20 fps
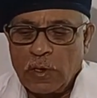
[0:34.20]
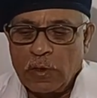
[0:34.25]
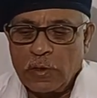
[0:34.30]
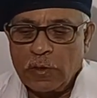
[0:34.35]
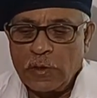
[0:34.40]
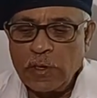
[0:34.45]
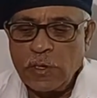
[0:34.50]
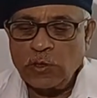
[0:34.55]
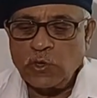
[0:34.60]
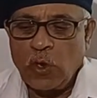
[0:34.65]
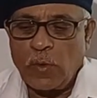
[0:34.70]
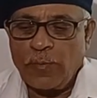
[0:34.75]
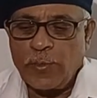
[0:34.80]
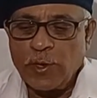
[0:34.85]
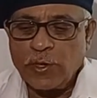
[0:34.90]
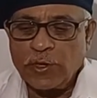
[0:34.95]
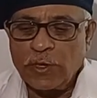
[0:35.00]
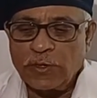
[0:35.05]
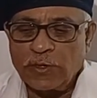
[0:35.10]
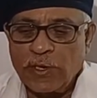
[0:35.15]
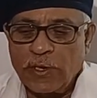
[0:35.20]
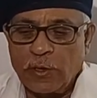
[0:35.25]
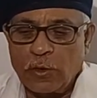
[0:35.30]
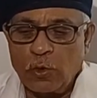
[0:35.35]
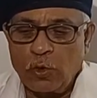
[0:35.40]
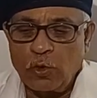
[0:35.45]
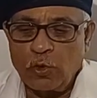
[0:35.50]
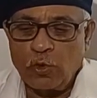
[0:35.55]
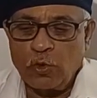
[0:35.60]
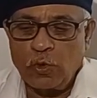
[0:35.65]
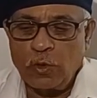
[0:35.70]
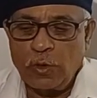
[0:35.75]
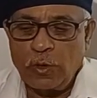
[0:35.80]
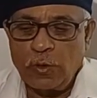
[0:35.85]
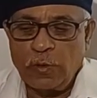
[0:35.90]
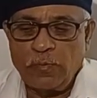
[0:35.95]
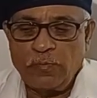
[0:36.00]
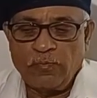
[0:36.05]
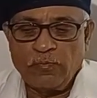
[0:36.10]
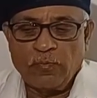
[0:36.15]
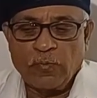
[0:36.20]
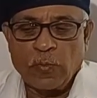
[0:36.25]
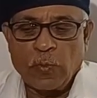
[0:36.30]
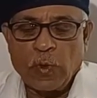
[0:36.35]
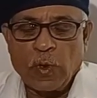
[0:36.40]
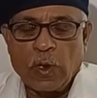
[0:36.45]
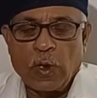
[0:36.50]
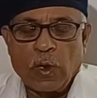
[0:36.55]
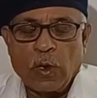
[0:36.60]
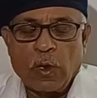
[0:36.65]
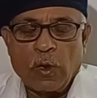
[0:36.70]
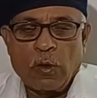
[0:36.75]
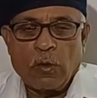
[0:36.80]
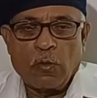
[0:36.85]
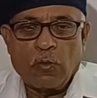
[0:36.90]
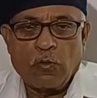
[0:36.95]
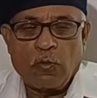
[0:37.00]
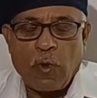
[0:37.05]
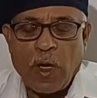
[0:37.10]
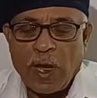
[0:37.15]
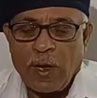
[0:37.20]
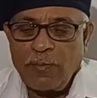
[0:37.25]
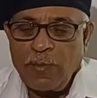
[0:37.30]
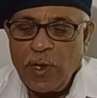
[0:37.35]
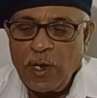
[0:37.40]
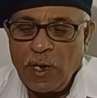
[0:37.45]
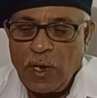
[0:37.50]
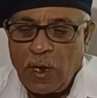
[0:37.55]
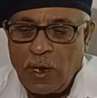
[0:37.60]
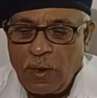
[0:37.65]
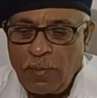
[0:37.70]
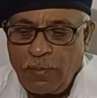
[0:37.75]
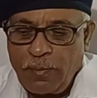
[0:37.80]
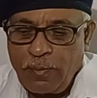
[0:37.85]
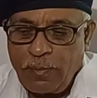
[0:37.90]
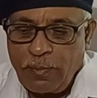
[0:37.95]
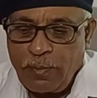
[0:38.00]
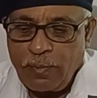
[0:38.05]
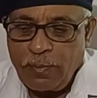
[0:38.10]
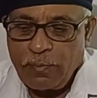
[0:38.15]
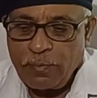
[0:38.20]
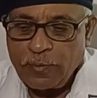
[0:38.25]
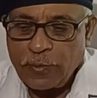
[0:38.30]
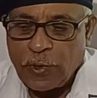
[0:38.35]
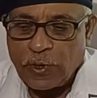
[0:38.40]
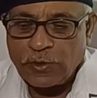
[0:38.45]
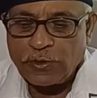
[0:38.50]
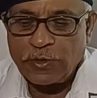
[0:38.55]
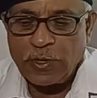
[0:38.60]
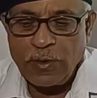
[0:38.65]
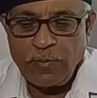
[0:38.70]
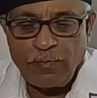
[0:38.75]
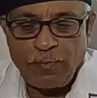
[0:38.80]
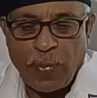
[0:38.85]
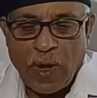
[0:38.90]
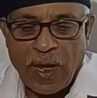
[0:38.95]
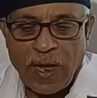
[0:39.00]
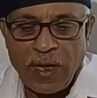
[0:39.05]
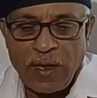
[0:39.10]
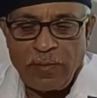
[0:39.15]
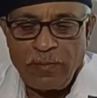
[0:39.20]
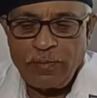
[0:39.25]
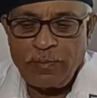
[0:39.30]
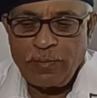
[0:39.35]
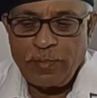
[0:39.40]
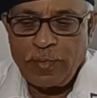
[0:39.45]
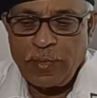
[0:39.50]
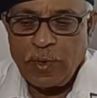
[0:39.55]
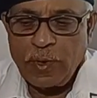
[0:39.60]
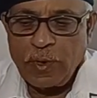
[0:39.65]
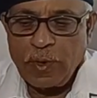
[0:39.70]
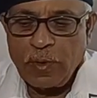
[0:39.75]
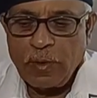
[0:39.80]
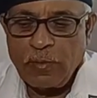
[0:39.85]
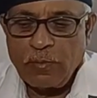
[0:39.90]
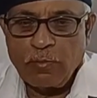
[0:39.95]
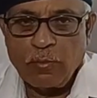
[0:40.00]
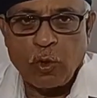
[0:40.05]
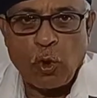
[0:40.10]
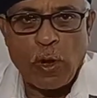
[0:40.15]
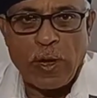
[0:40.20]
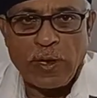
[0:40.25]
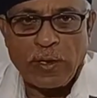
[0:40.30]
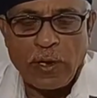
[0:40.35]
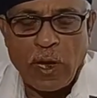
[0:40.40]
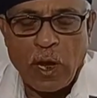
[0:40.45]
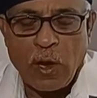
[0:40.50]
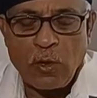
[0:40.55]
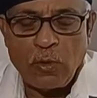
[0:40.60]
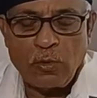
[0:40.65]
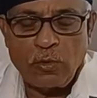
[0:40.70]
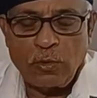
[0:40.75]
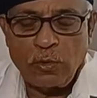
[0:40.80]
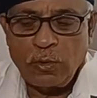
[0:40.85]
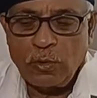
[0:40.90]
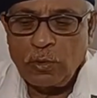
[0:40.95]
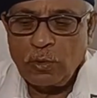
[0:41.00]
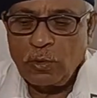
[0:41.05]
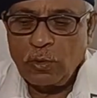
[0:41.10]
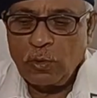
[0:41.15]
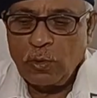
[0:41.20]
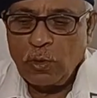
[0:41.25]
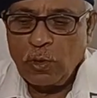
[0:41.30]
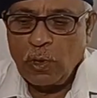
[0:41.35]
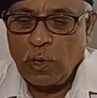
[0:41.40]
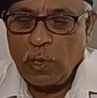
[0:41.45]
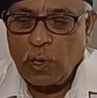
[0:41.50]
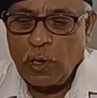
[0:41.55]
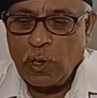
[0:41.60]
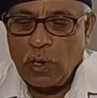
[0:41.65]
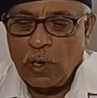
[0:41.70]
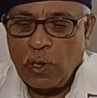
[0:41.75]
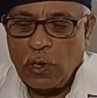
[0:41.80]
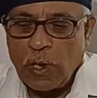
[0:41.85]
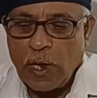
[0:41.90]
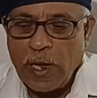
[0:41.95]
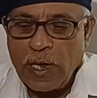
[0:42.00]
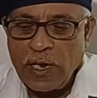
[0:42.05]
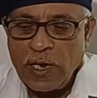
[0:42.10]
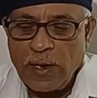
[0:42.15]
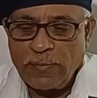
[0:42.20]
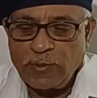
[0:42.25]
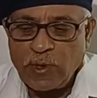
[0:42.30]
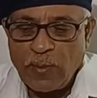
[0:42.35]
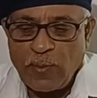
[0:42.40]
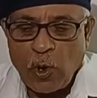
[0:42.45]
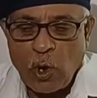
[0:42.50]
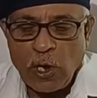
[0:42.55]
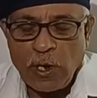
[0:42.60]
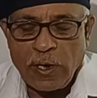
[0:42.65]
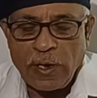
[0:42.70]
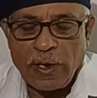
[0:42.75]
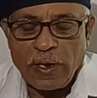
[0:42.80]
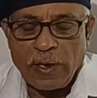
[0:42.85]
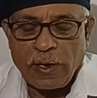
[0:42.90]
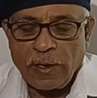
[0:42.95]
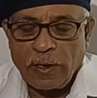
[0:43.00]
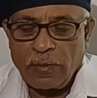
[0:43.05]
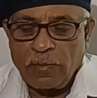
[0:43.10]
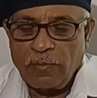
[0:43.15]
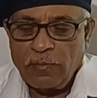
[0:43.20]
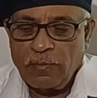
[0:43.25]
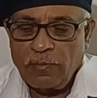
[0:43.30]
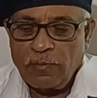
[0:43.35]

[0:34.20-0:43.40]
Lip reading: These operations include warming up the steam pipe, blowing down, laying up the boiler,